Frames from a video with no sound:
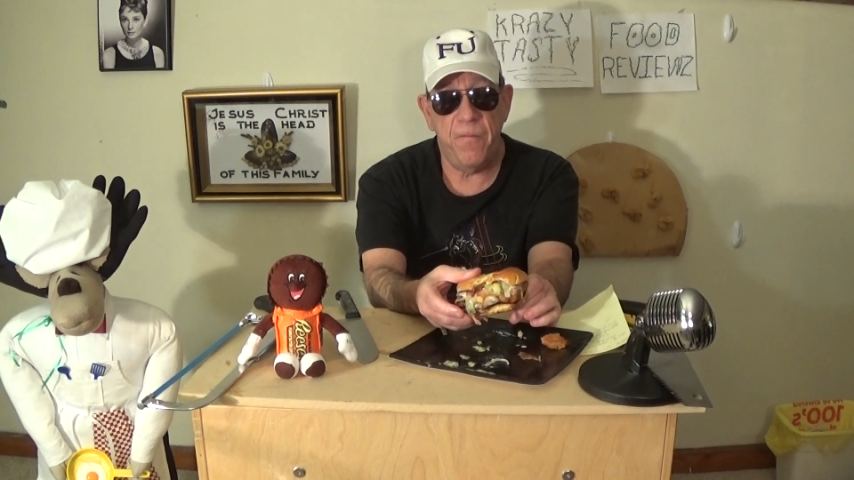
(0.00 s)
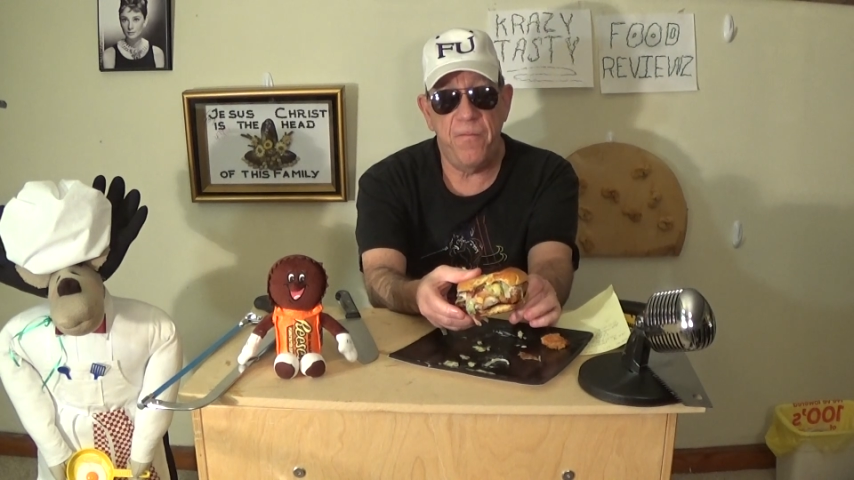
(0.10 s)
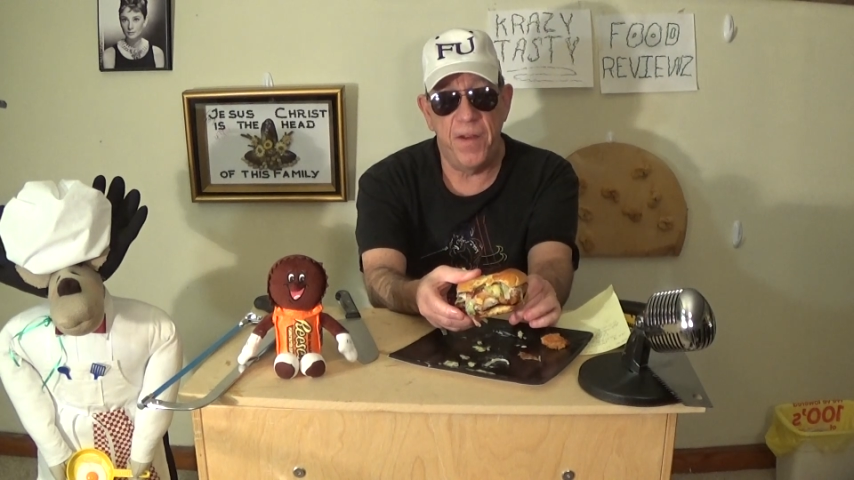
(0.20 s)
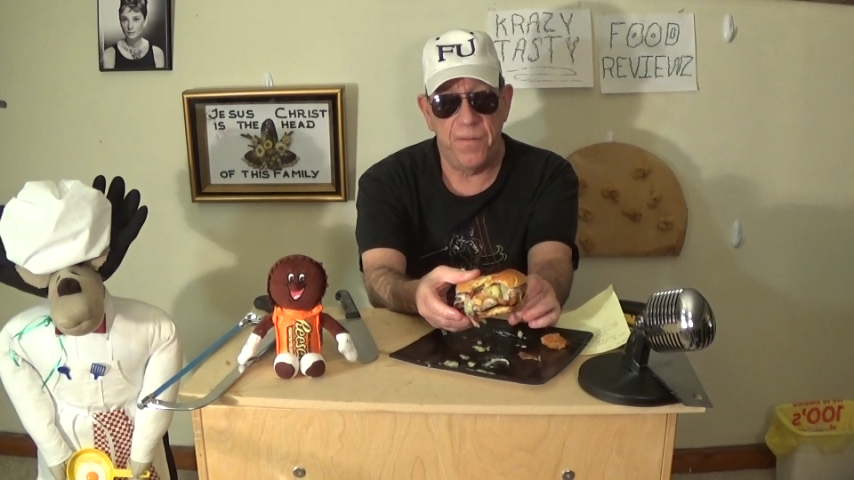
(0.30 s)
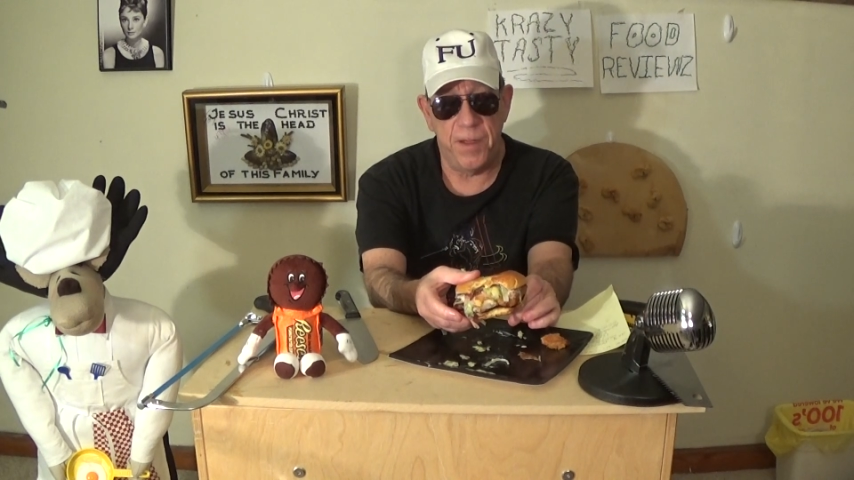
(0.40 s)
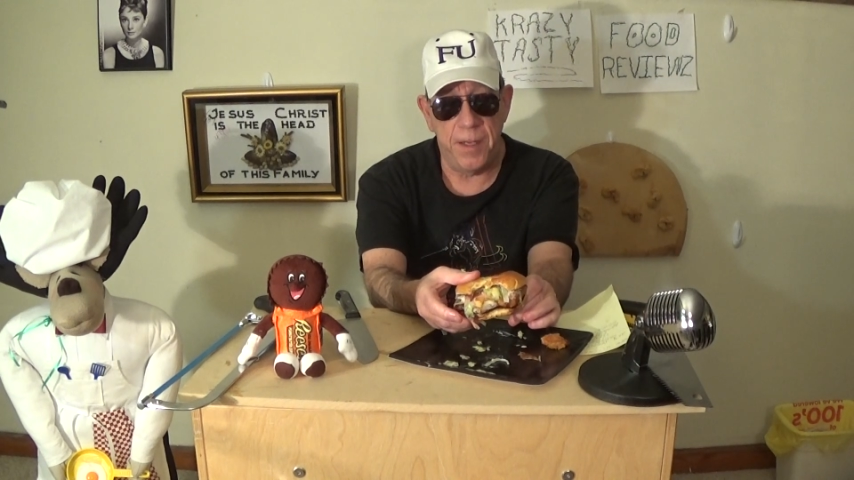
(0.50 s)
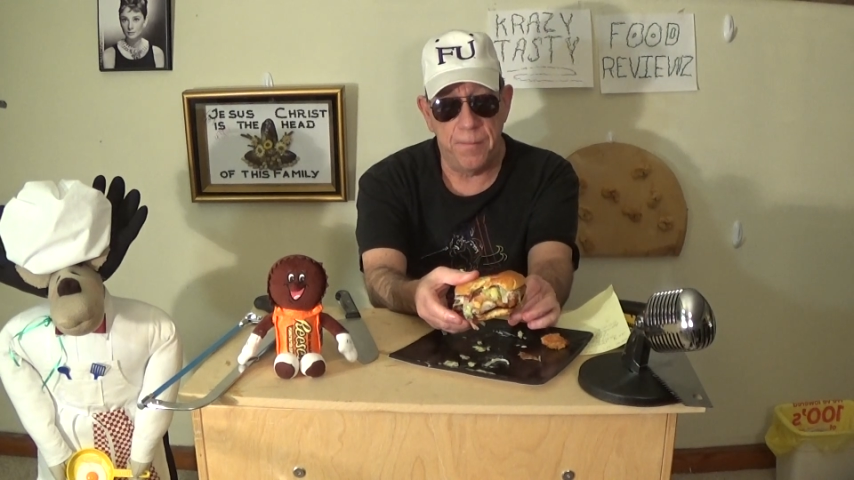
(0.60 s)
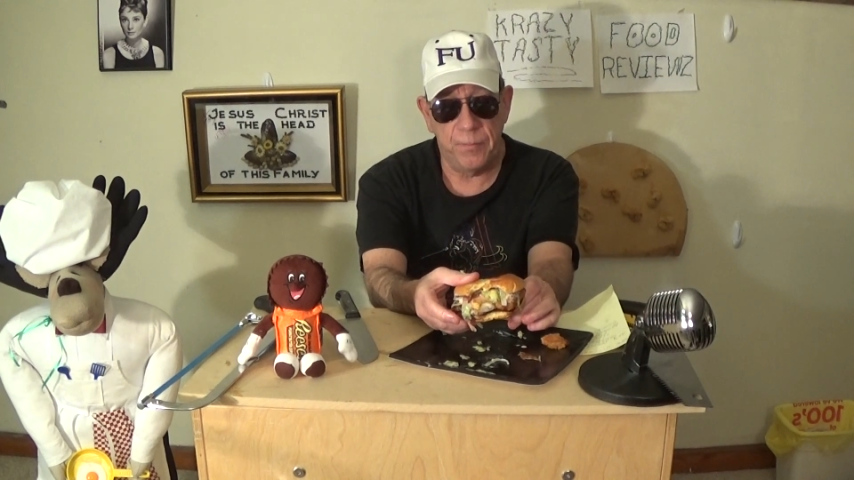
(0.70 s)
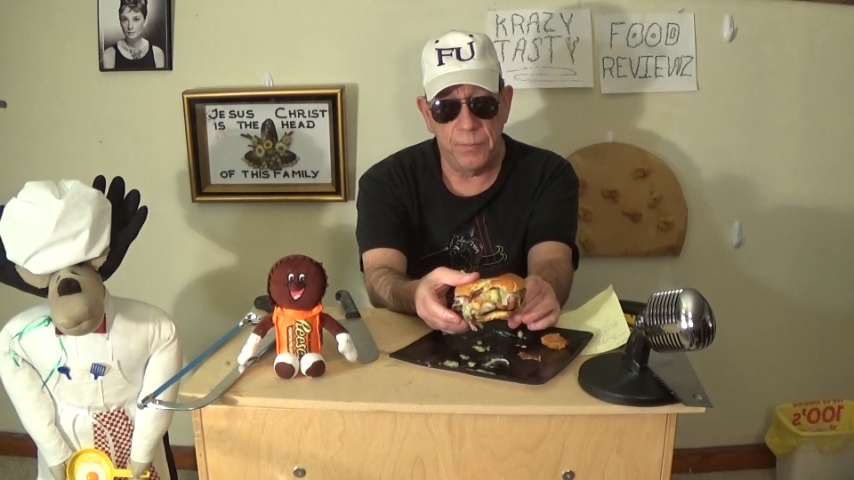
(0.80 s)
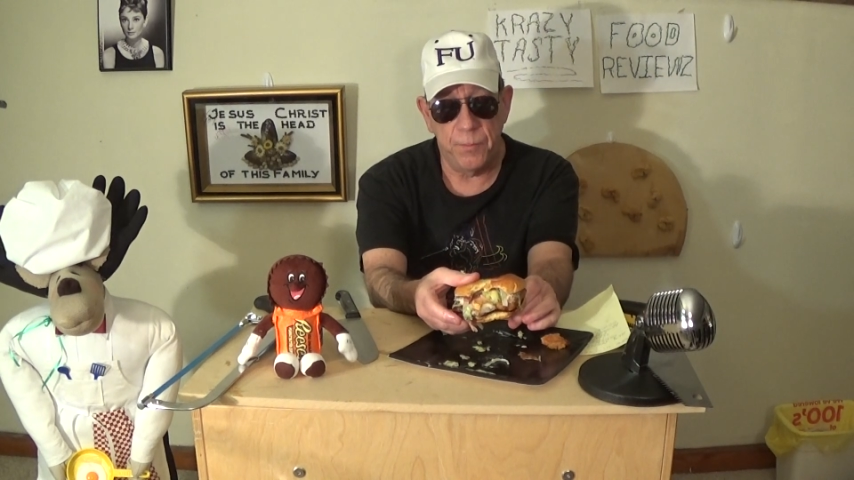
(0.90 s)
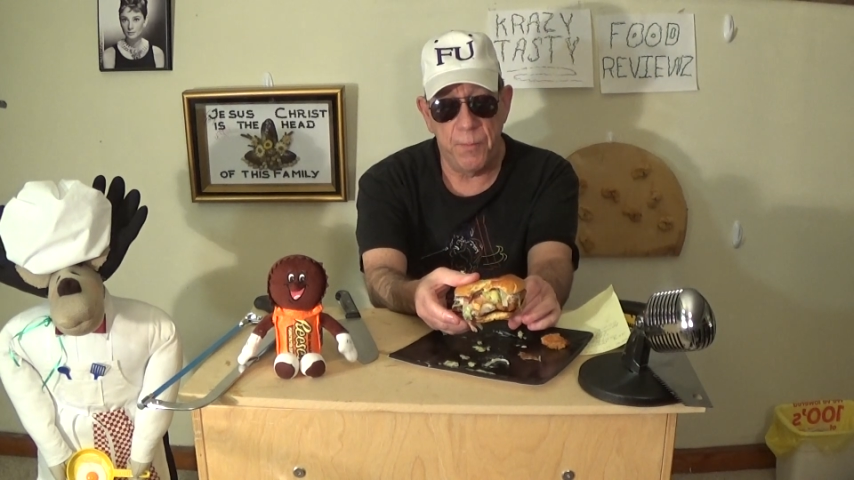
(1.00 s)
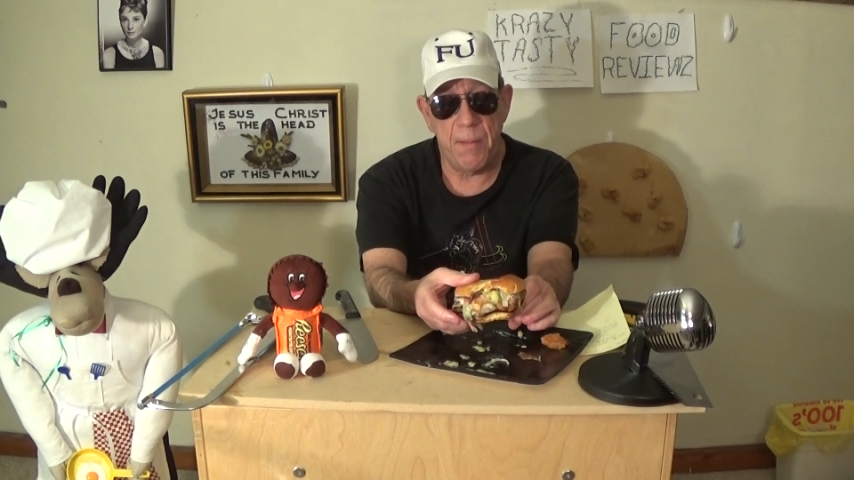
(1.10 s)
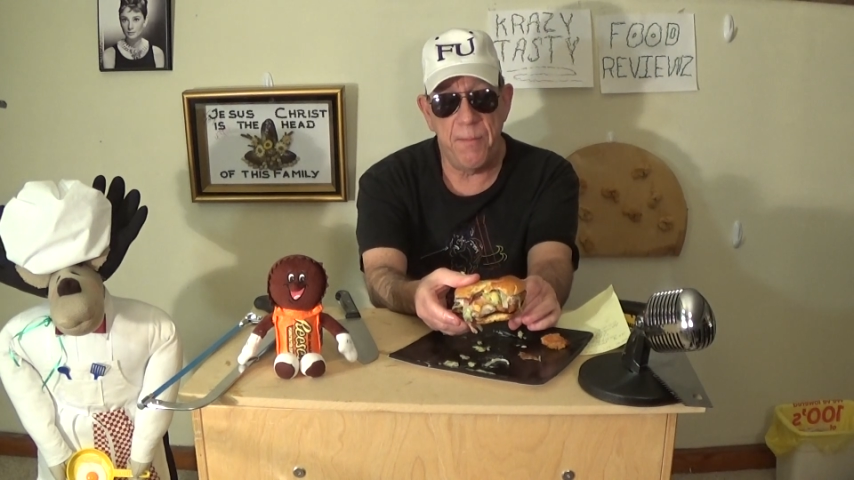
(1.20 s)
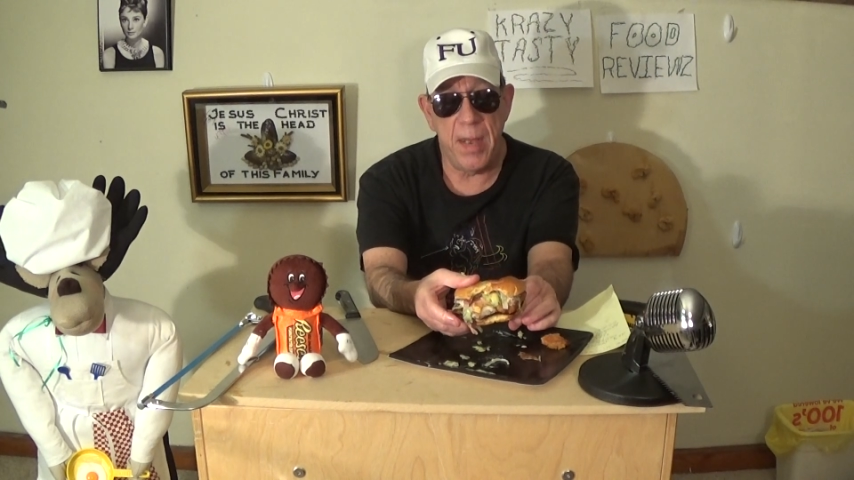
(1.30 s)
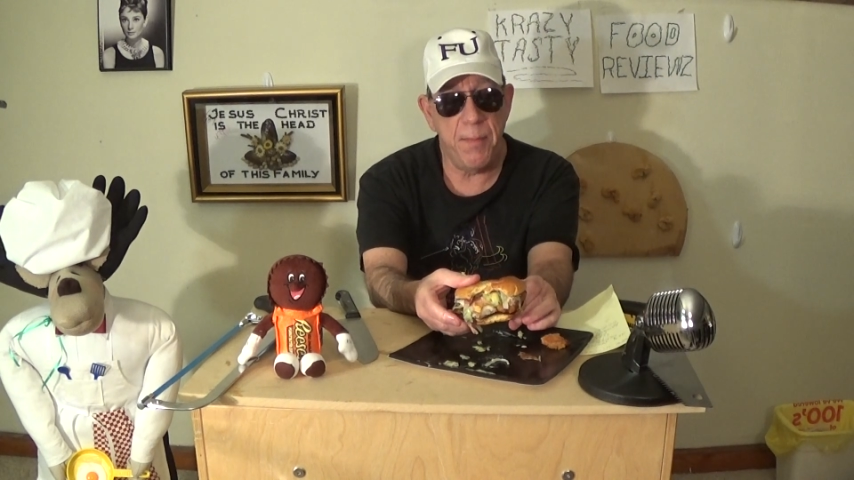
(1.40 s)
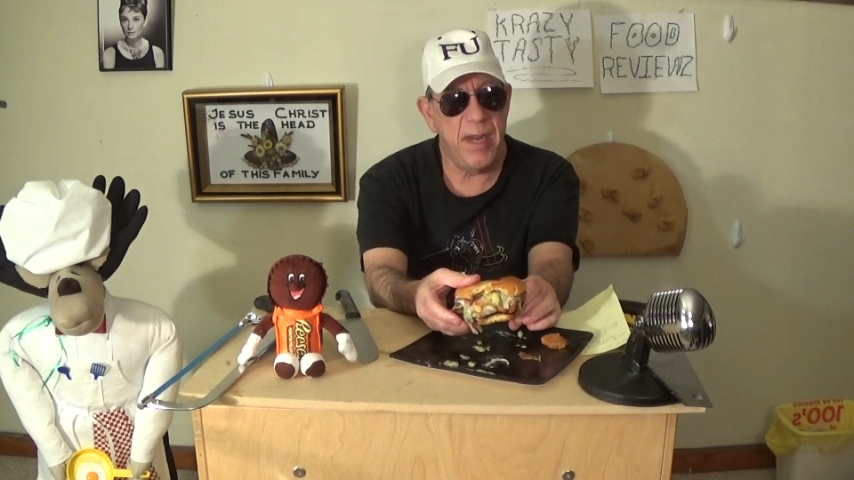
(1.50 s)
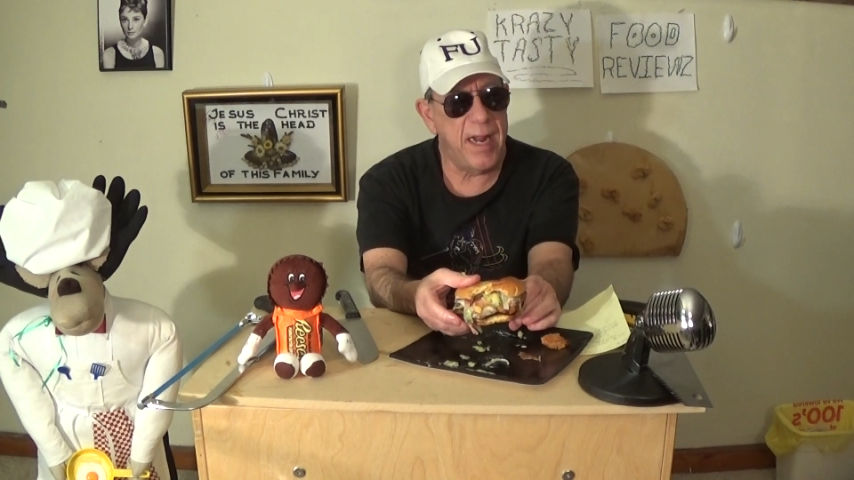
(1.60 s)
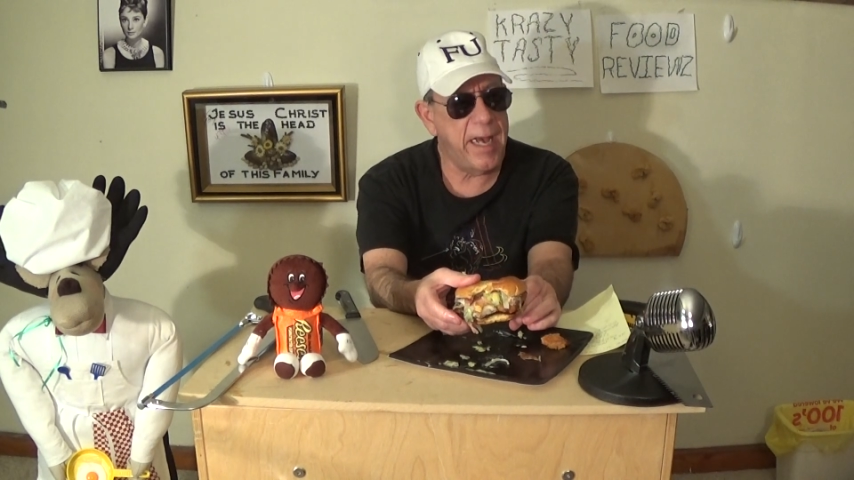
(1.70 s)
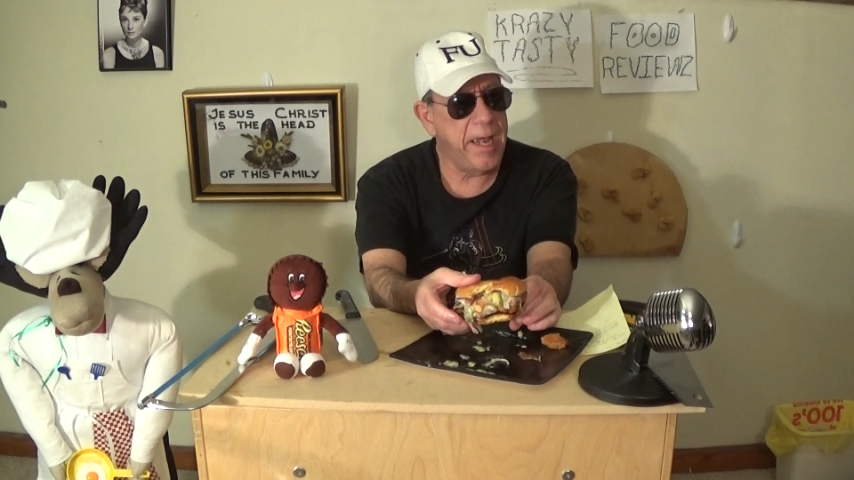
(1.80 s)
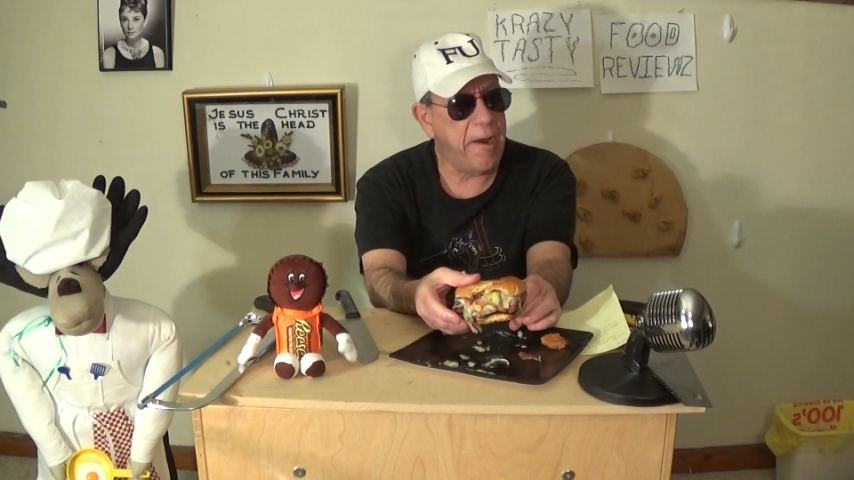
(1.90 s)
fifty, maybe
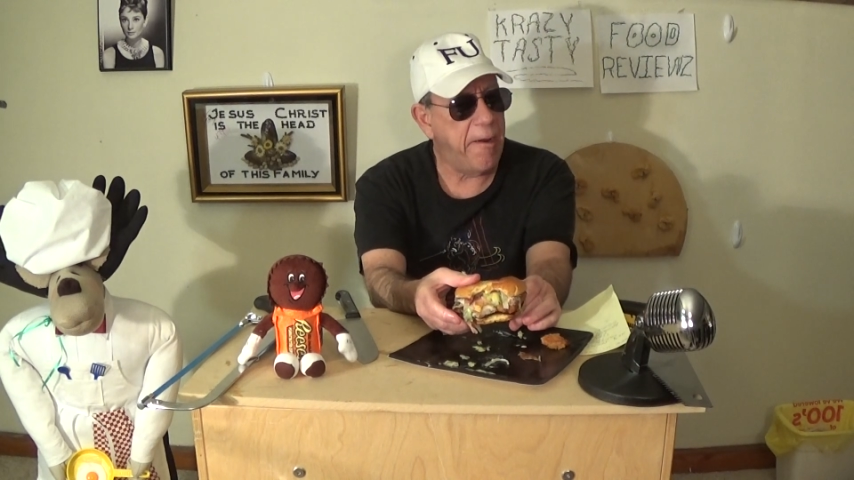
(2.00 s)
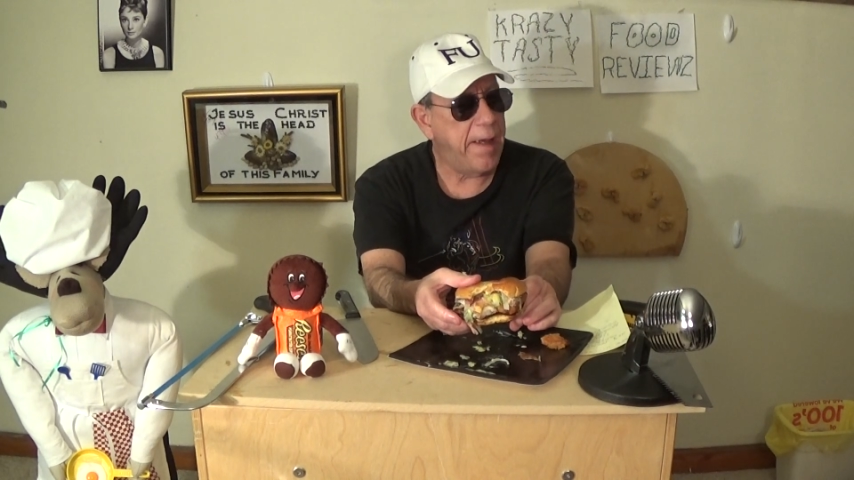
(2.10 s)
nine.